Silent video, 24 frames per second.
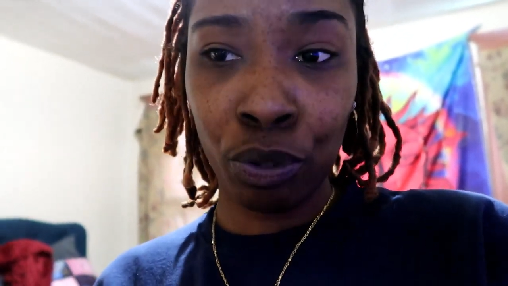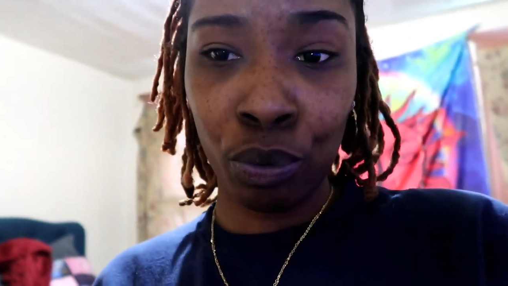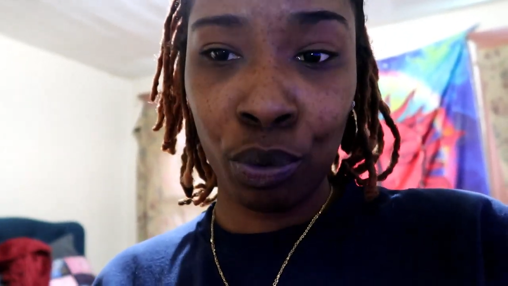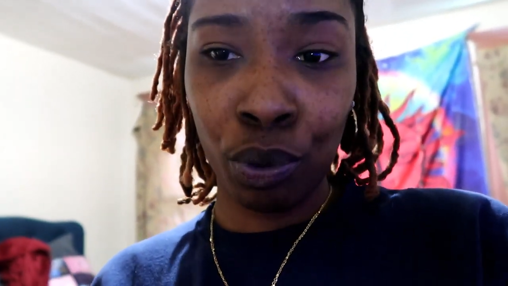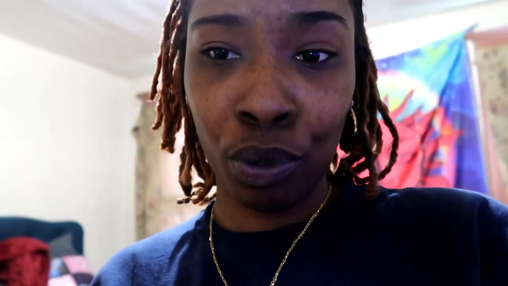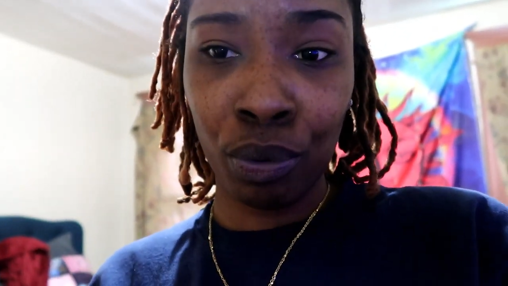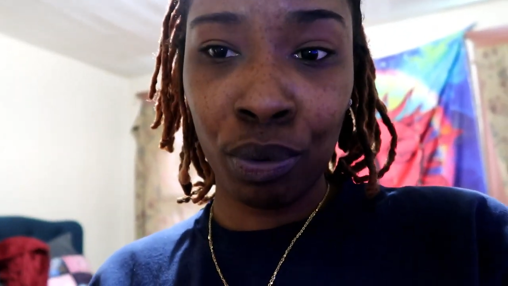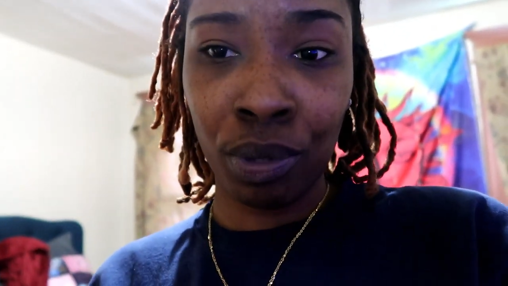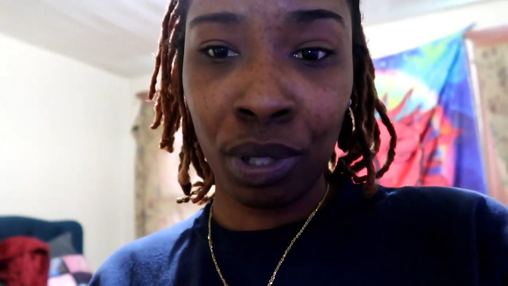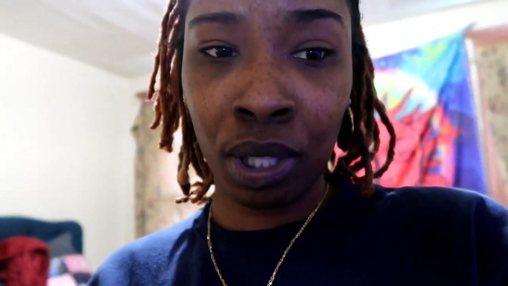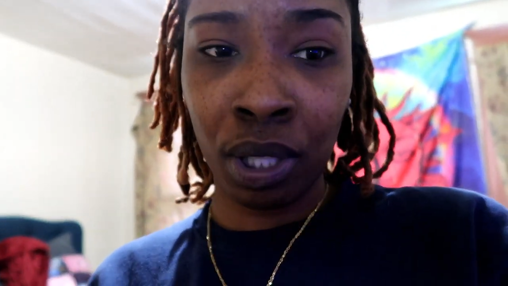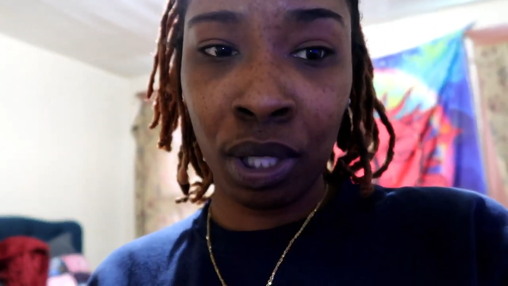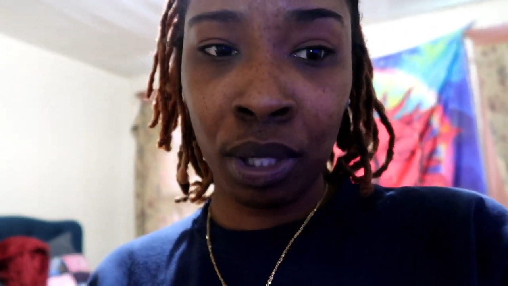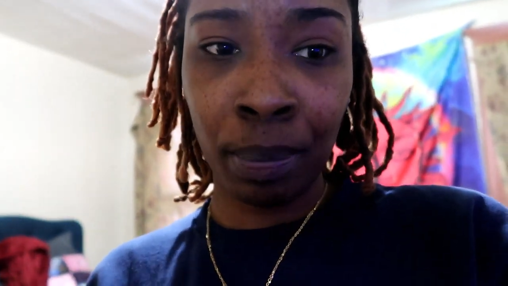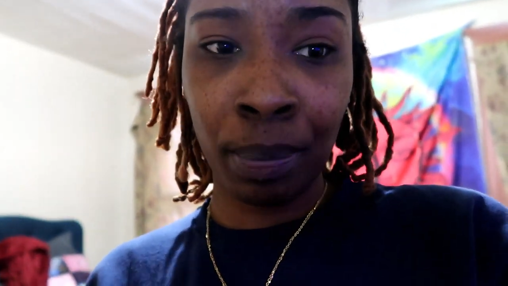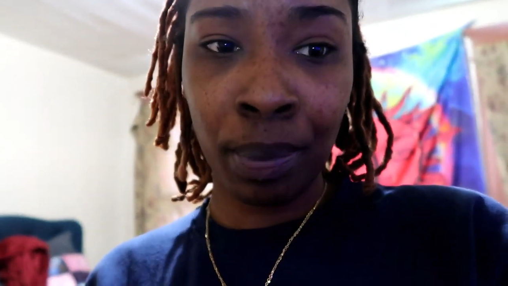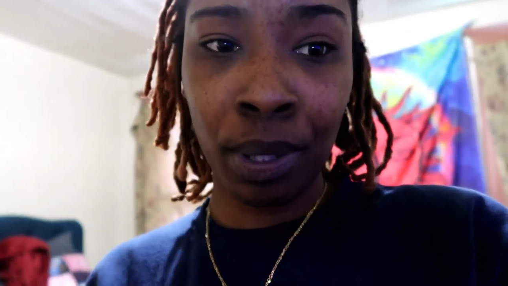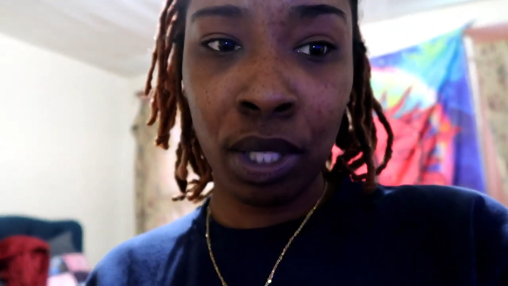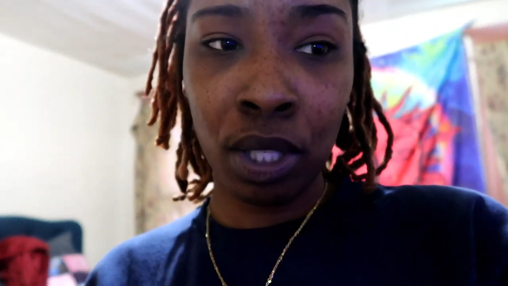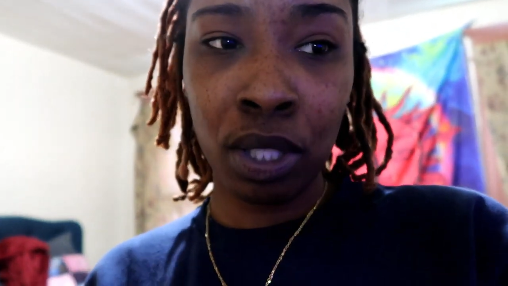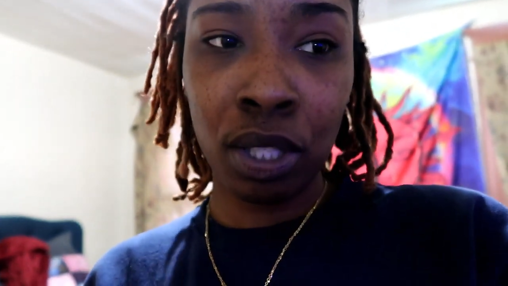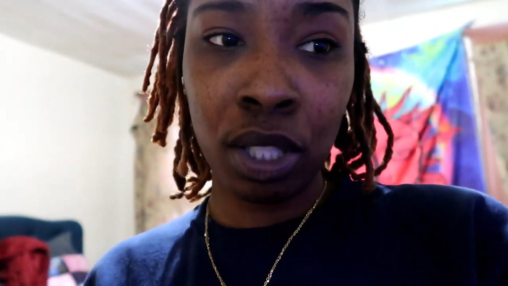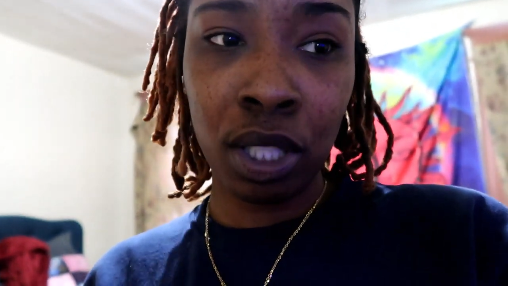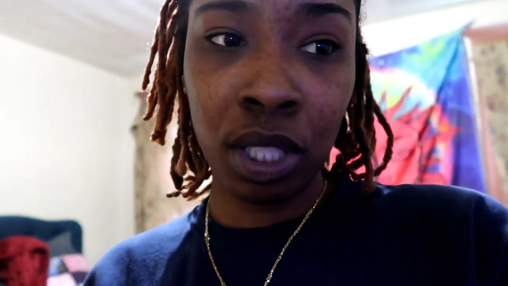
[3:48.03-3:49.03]
to roll up,
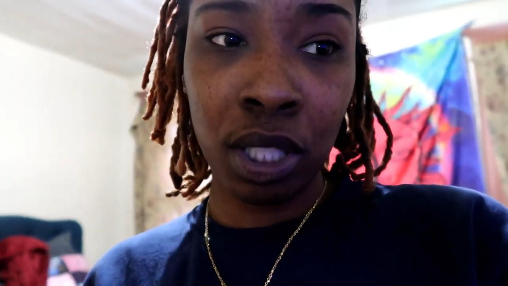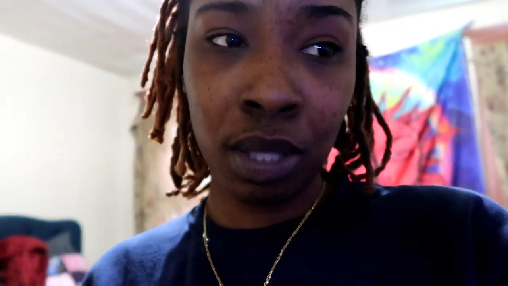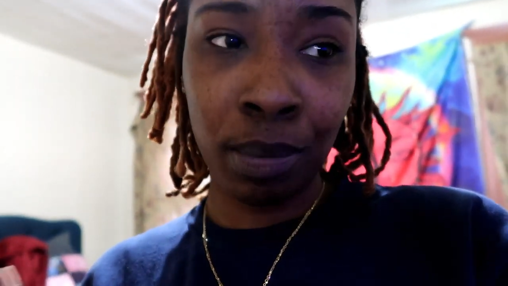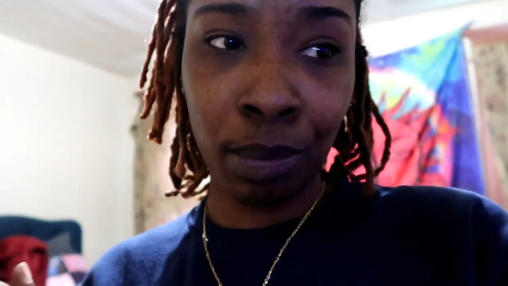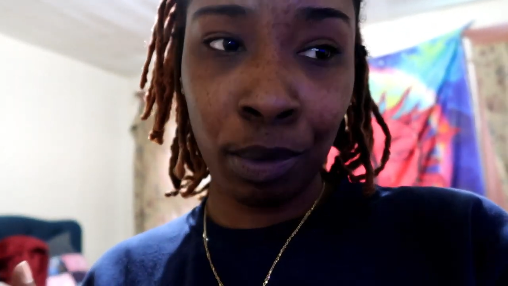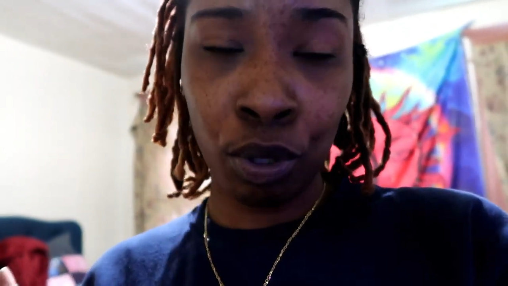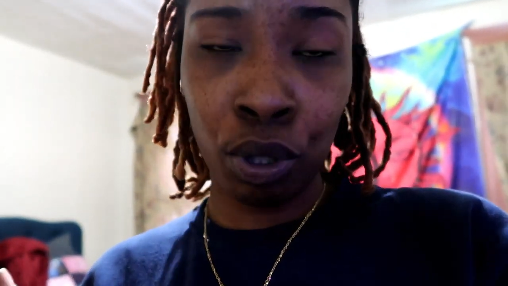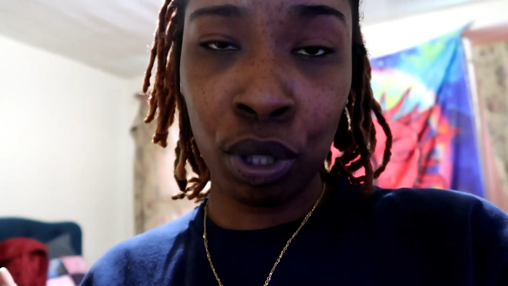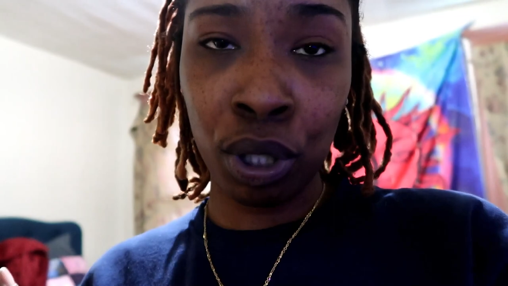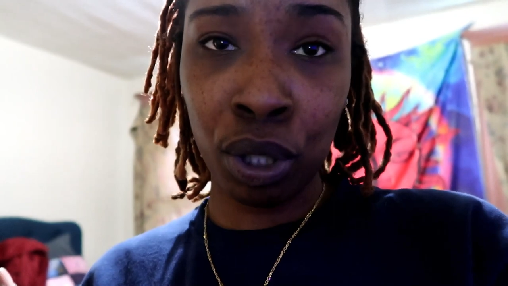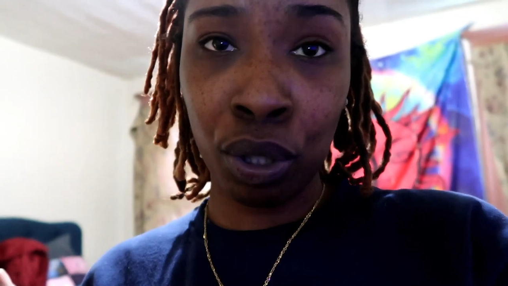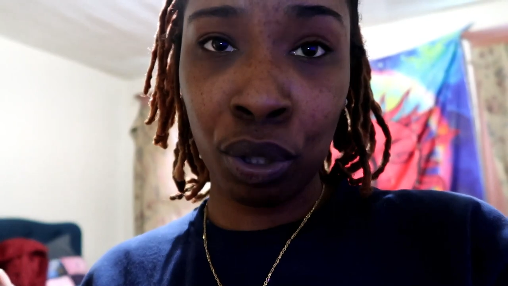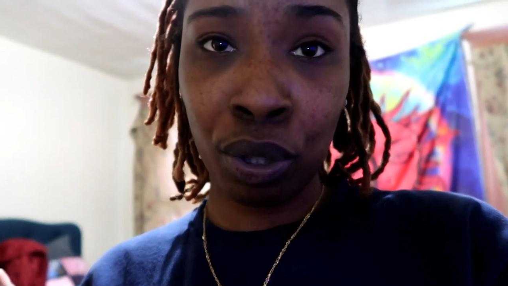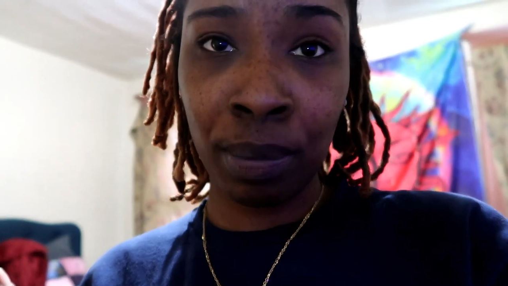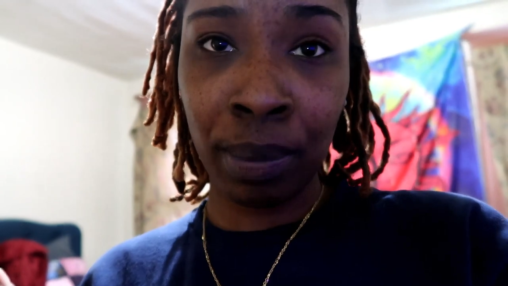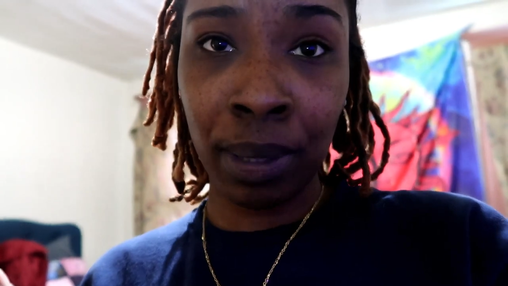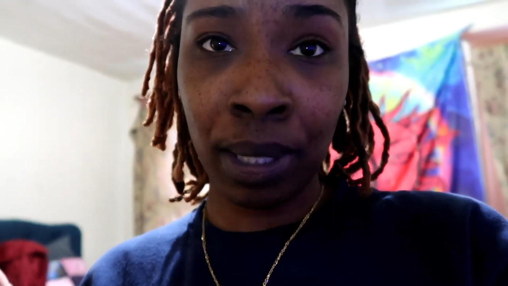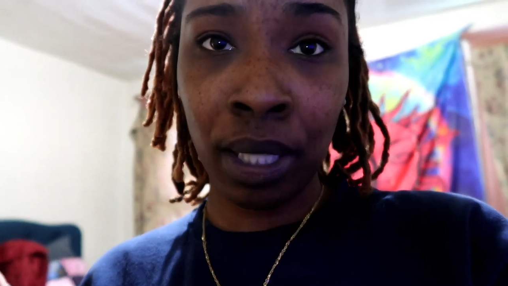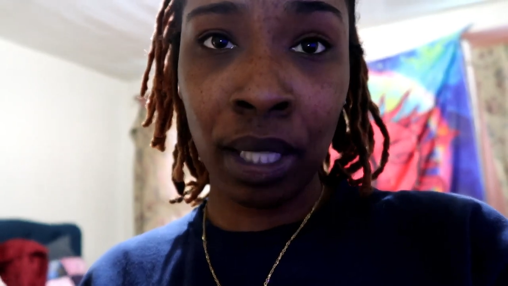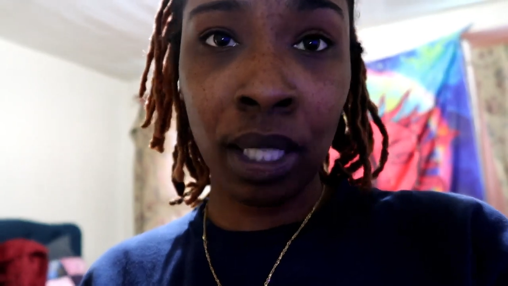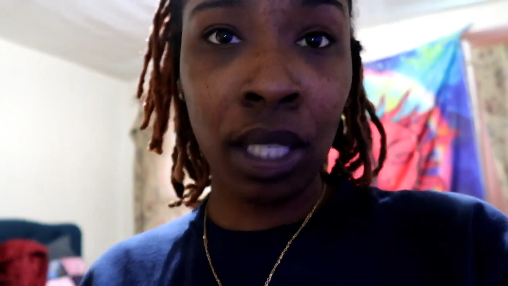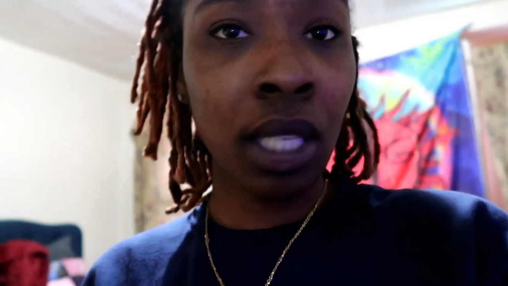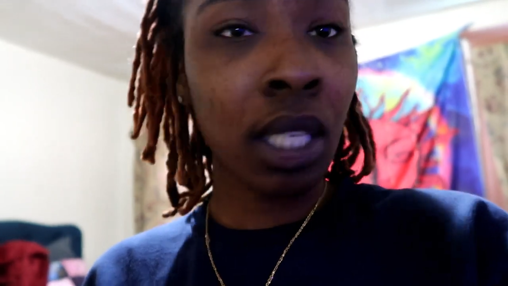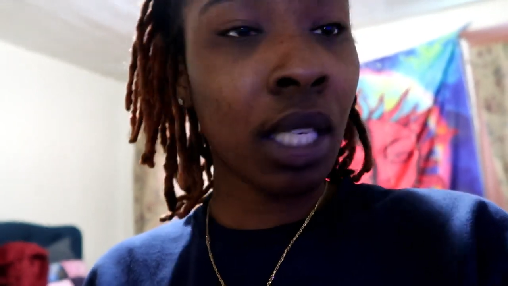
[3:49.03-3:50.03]
smoke a little
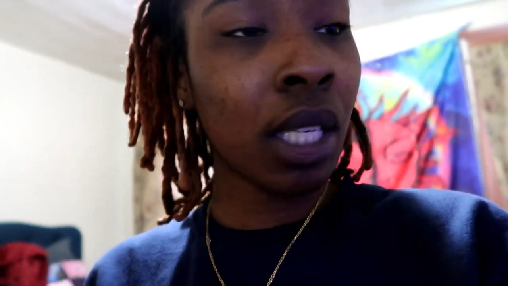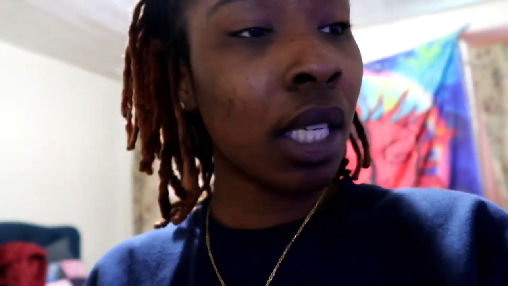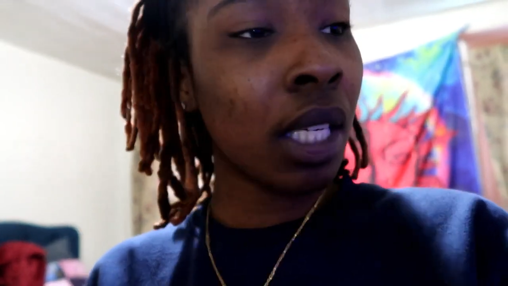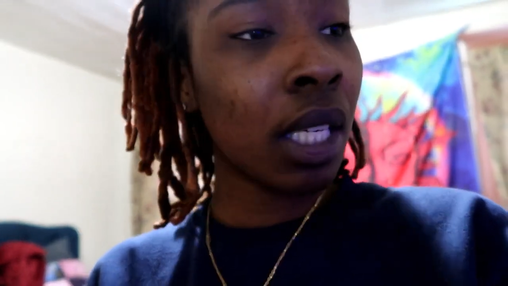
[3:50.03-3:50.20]
bit,